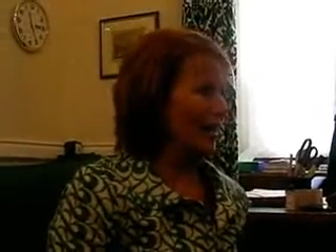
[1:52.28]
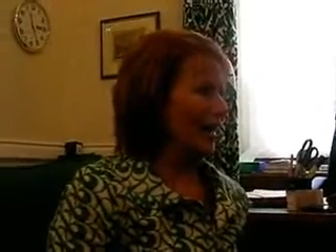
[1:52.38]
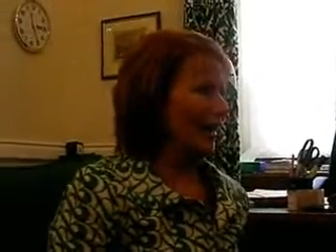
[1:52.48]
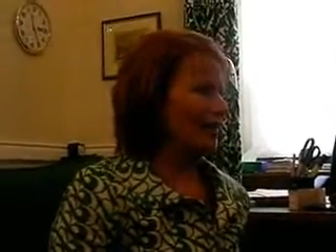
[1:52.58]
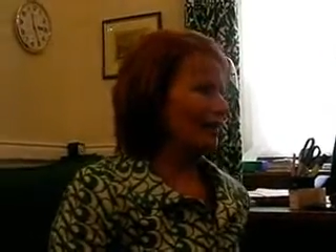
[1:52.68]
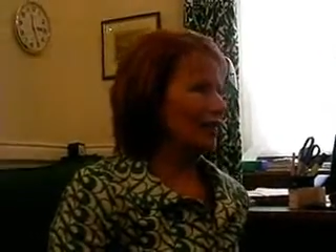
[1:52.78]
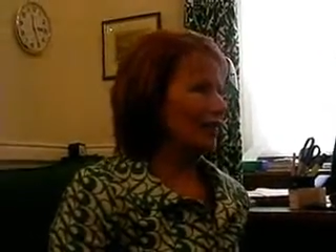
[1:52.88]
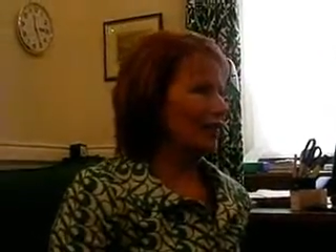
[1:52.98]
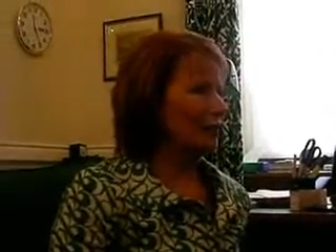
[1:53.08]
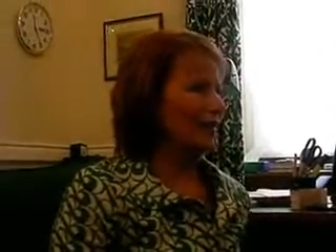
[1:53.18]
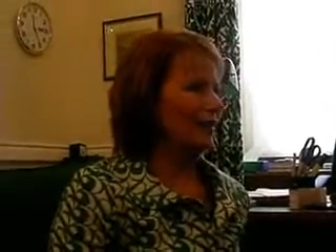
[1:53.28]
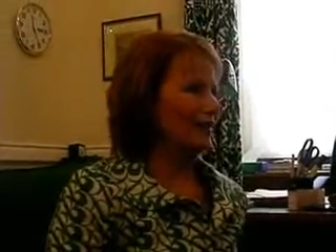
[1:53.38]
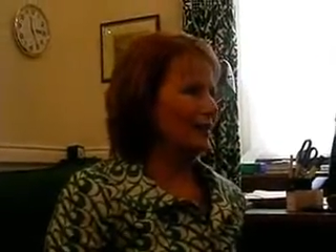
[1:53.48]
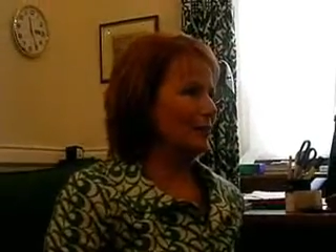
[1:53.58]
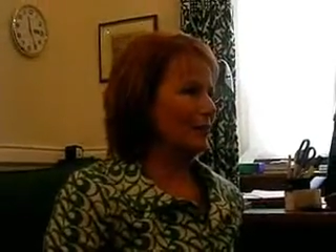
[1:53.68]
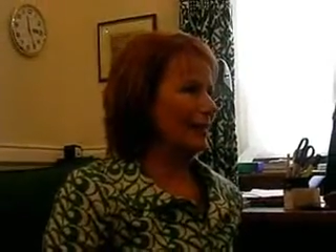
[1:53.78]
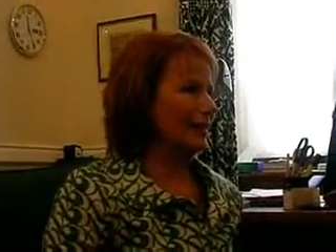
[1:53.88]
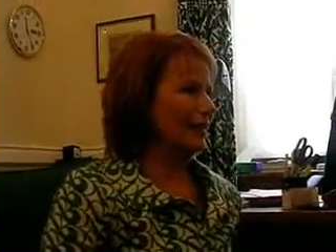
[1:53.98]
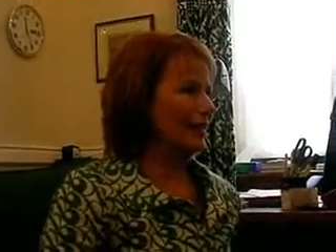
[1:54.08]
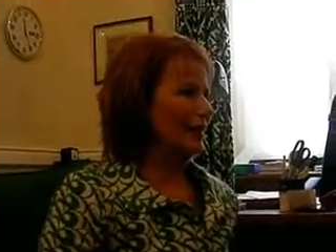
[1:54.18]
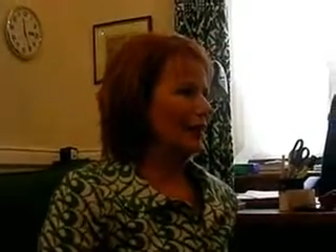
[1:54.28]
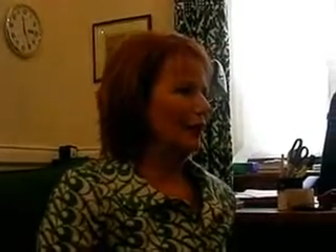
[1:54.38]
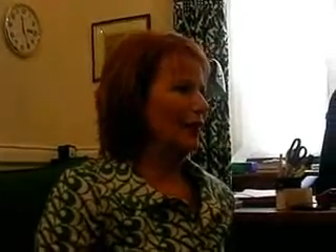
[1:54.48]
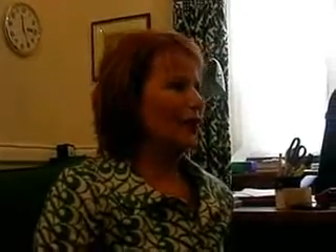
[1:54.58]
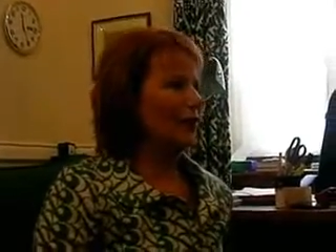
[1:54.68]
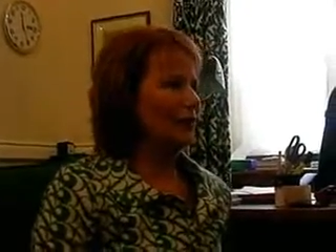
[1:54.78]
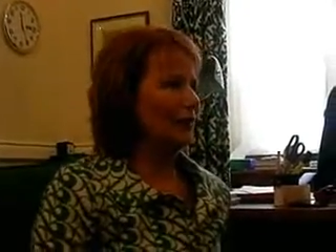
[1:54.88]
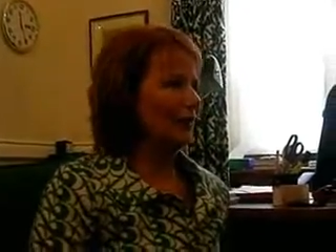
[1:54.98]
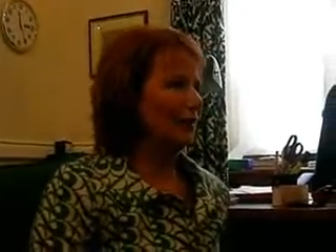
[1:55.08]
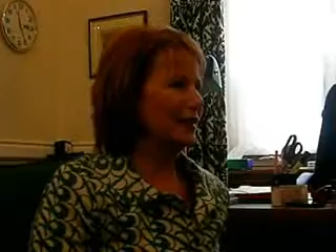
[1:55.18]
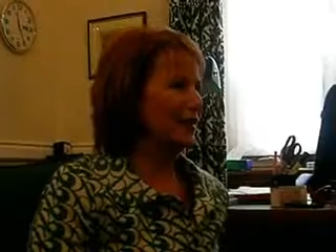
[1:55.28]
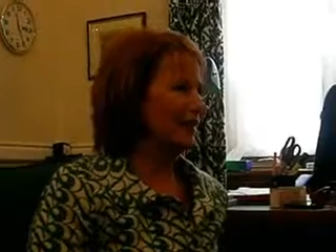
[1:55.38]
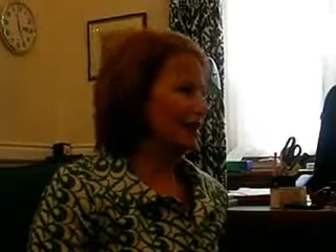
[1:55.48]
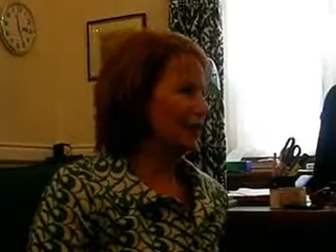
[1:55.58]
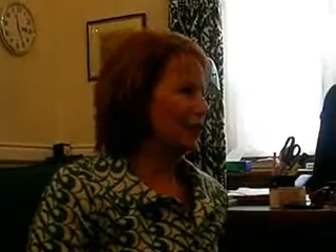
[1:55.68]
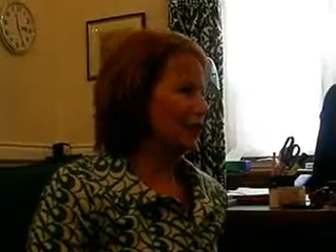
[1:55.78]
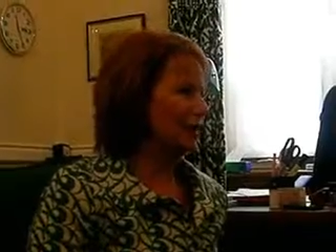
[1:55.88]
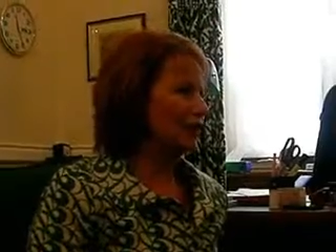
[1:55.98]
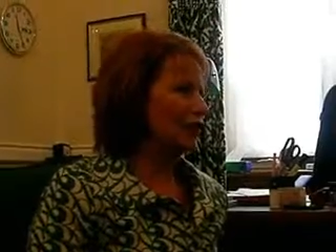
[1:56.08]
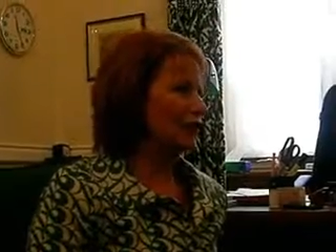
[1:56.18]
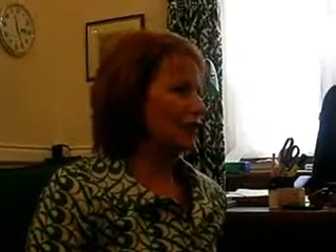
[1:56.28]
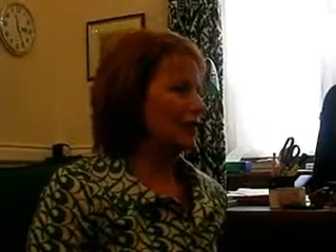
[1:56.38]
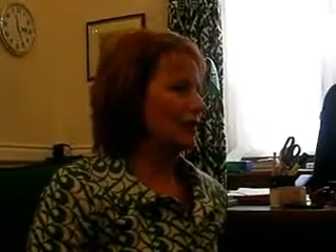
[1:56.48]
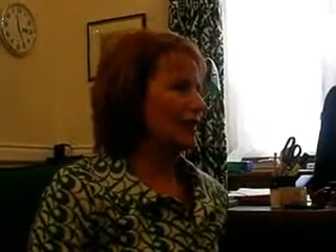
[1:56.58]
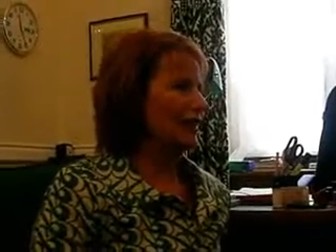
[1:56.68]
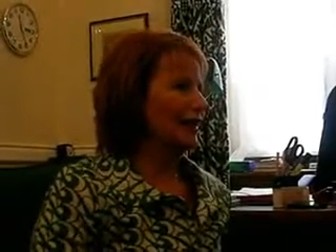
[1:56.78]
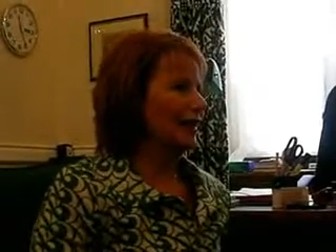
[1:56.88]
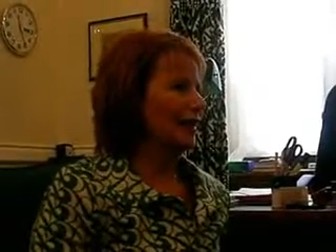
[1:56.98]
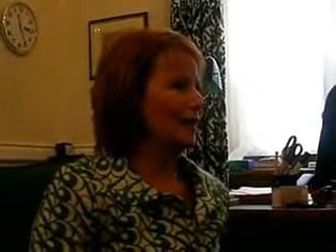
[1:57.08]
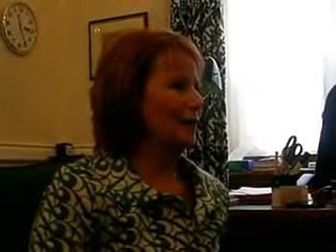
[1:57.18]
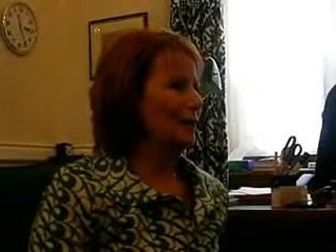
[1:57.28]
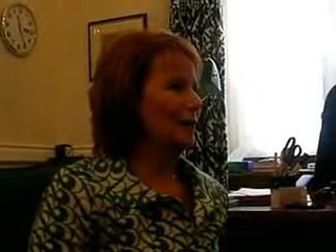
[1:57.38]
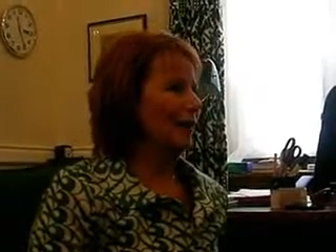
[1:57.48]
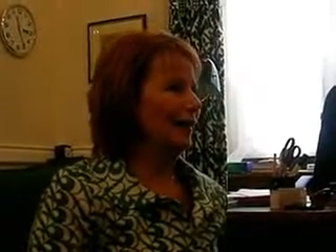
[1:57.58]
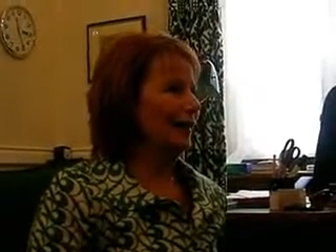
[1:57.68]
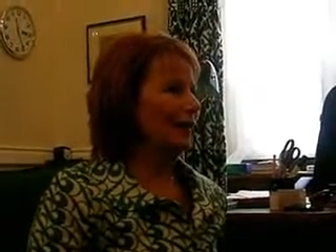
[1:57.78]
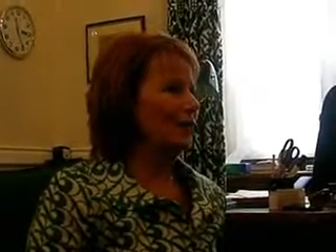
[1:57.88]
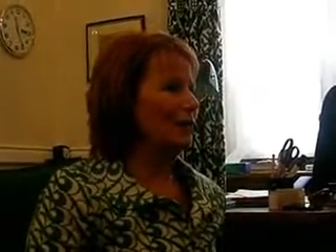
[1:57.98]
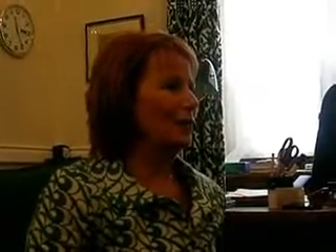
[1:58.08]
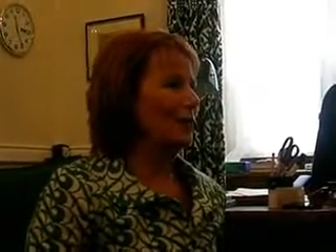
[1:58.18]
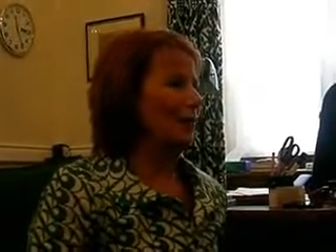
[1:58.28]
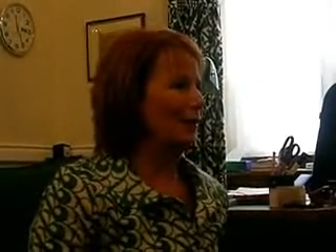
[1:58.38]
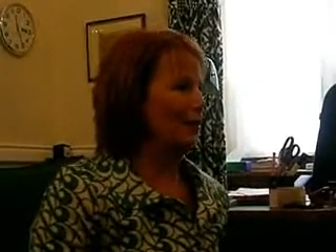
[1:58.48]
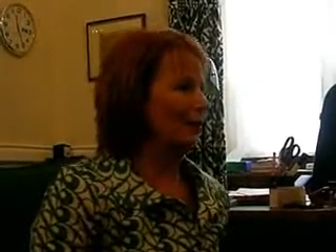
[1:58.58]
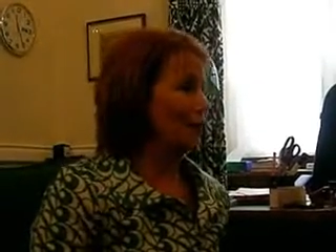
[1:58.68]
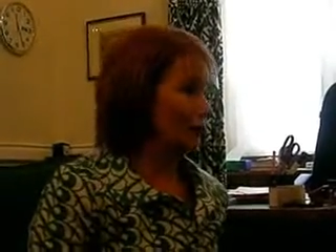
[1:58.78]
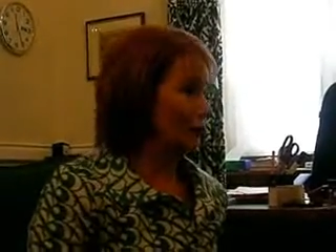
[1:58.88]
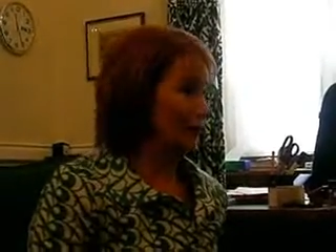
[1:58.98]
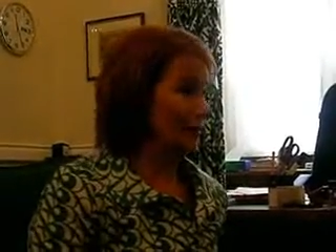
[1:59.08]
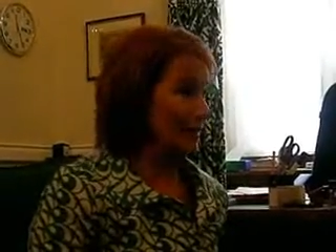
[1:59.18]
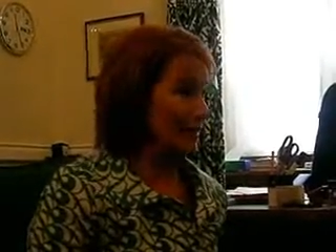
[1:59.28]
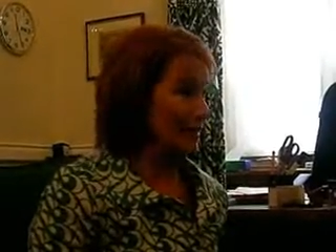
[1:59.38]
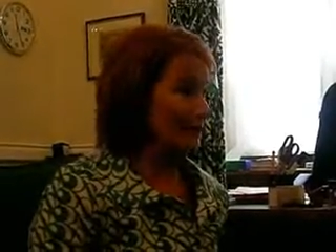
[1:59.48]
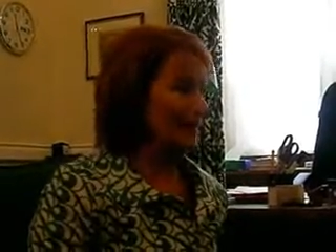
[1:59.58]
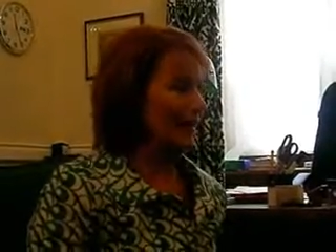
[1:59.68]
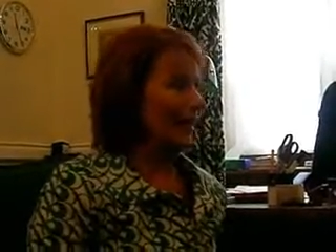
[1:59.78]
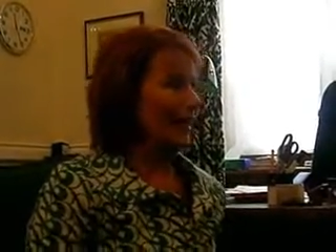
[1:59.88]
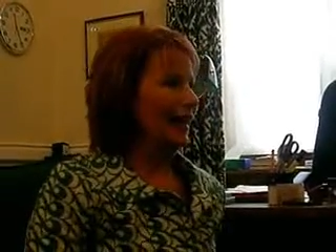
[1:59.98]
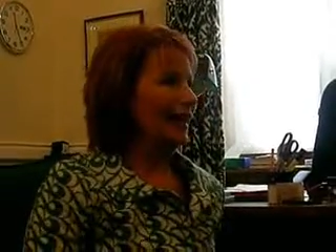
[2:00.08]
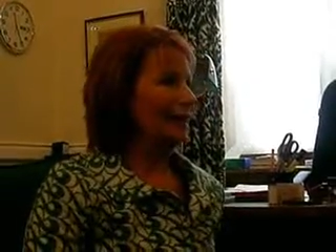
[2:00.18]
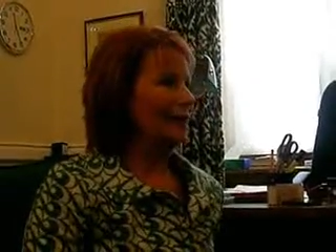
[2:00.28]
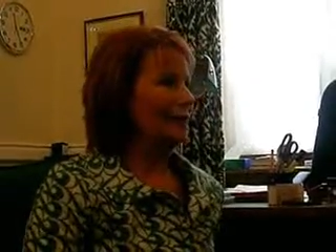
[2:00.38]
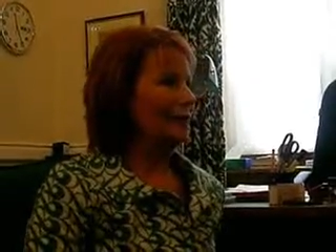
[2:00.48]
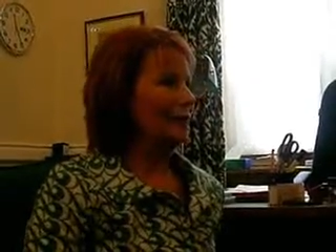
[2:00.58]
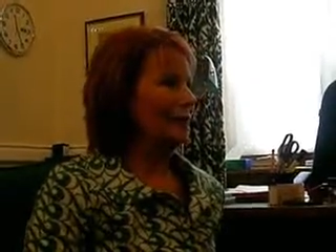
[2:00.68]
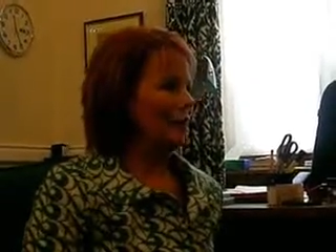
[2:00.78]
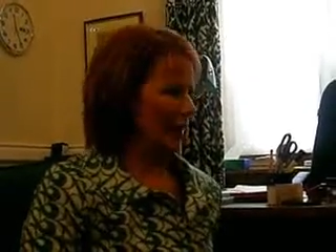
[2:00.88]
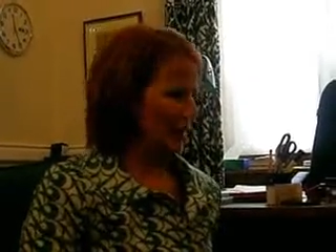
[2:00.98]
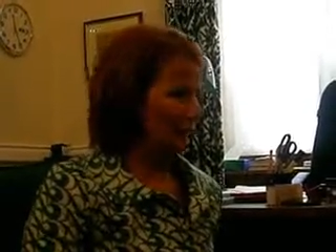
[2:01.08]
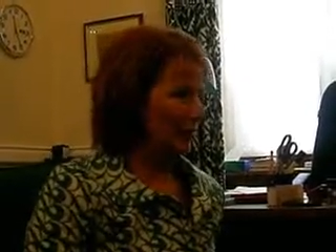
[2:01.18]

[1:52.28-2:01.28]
And she had a way of explaining quite complicated economic issues. And I remember when there were the food mountains, and people were quite angry